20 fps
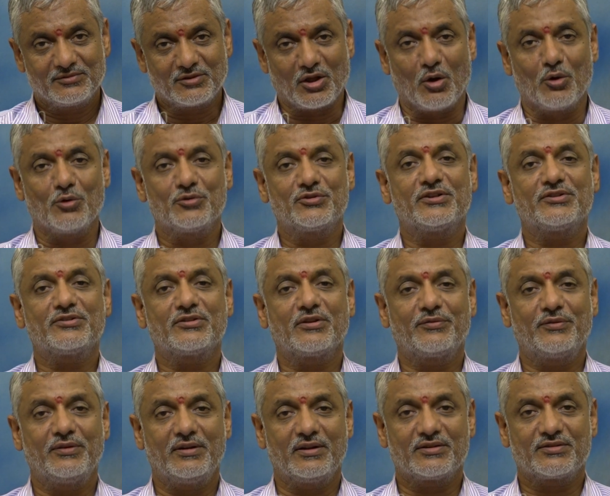Thousands of
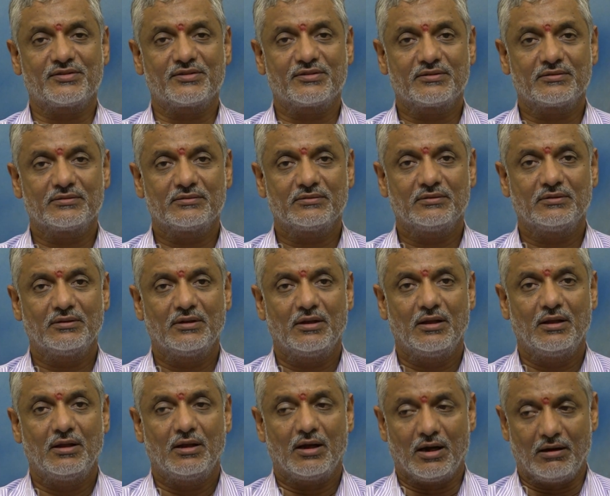years,
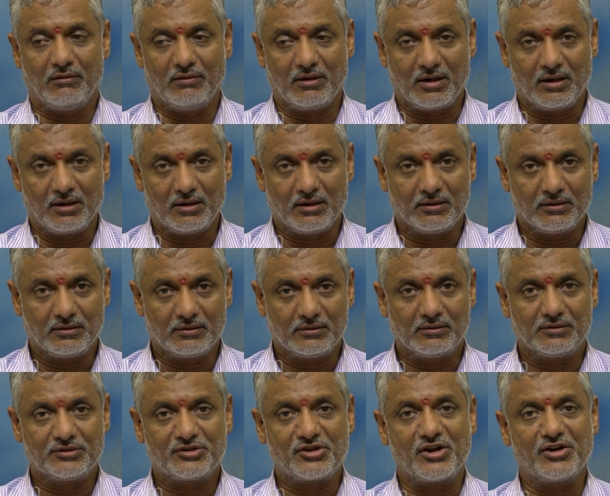our uh,
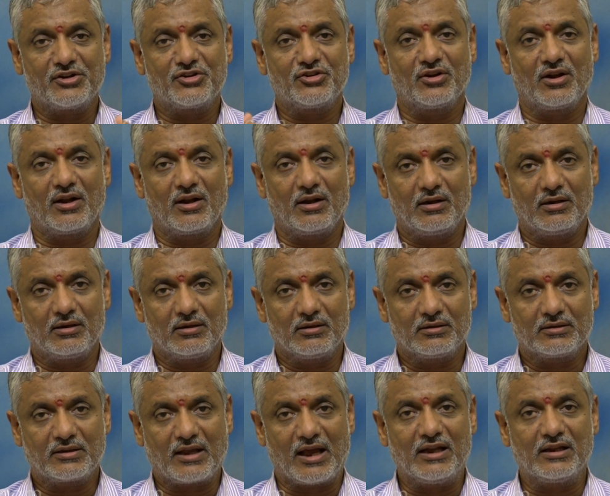traditional
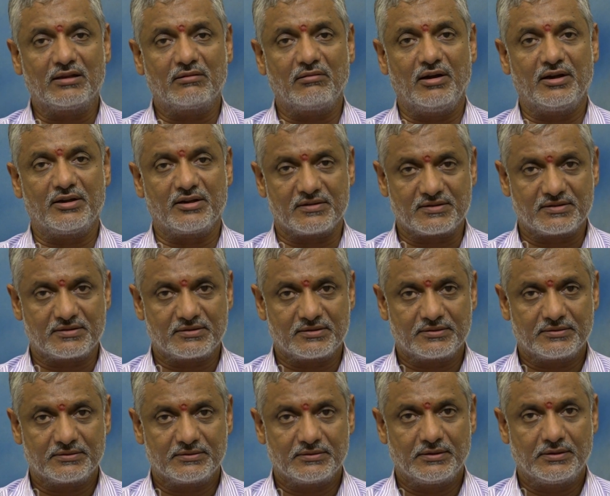calculators
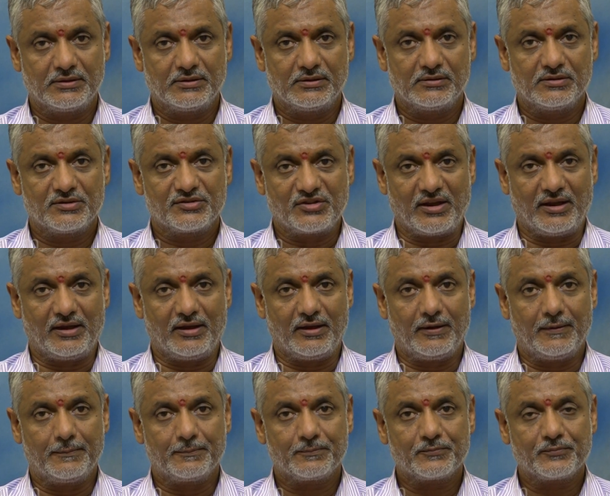say
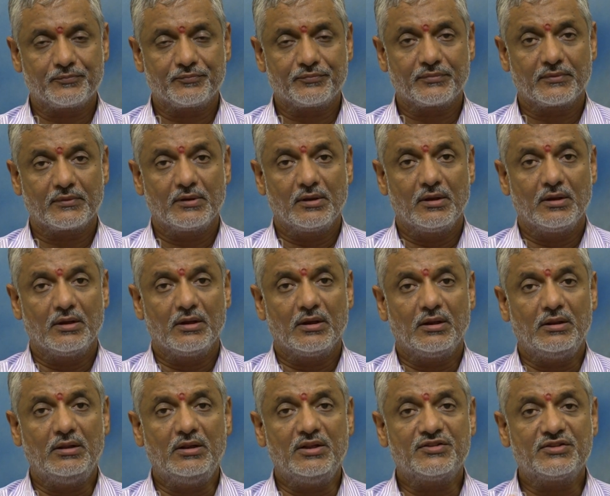
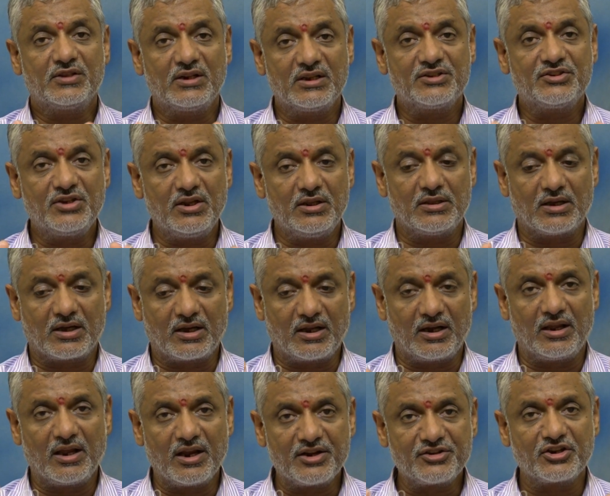the Srishti, the
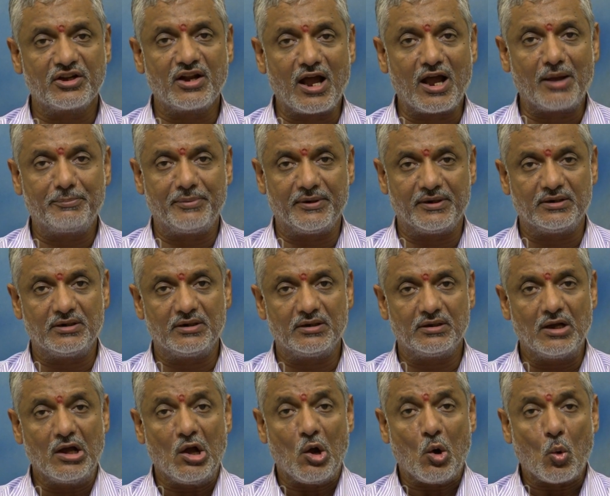creation happened
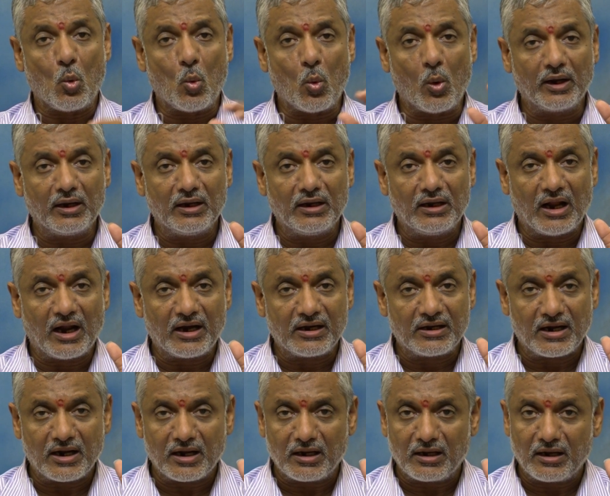
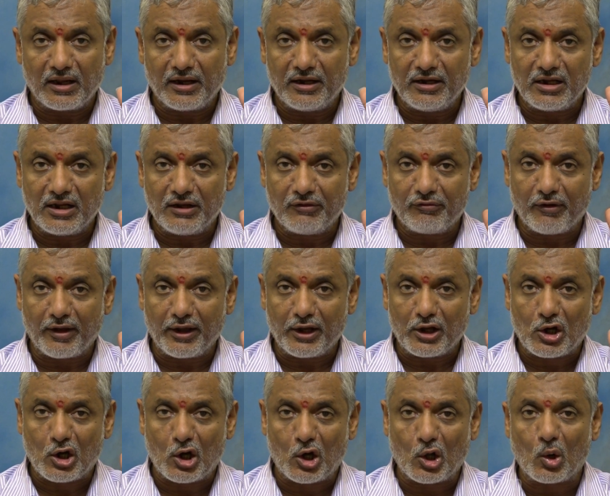
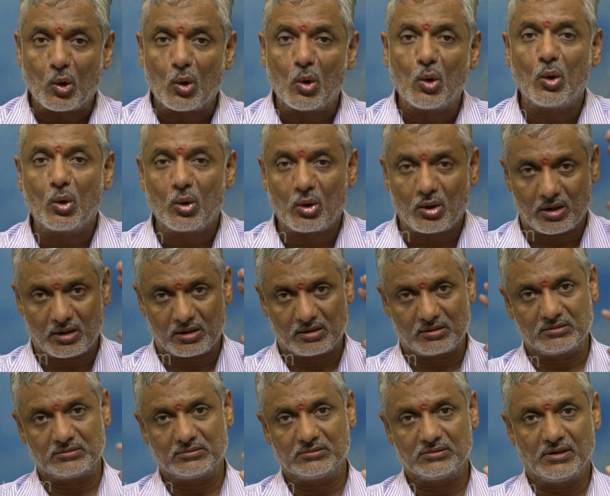195
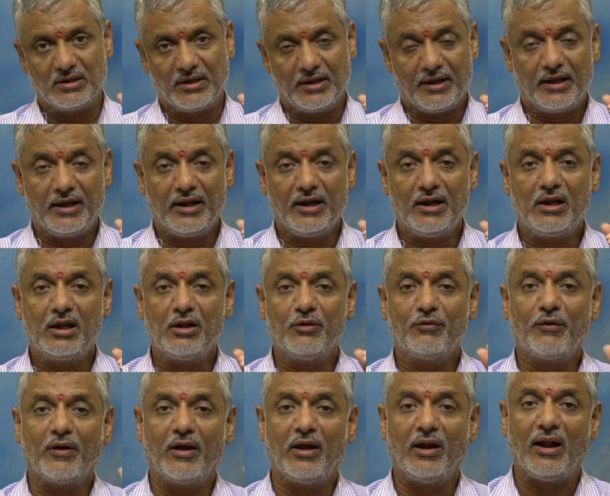crore,
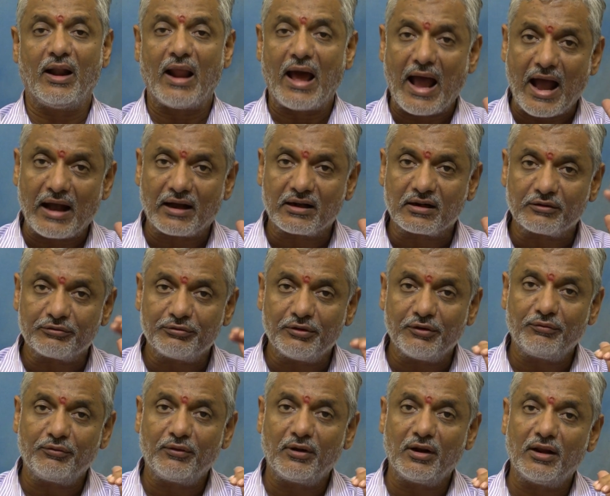85 lakh,
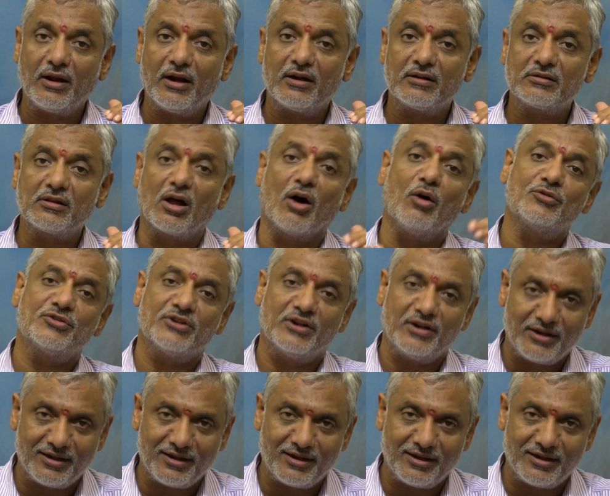58,000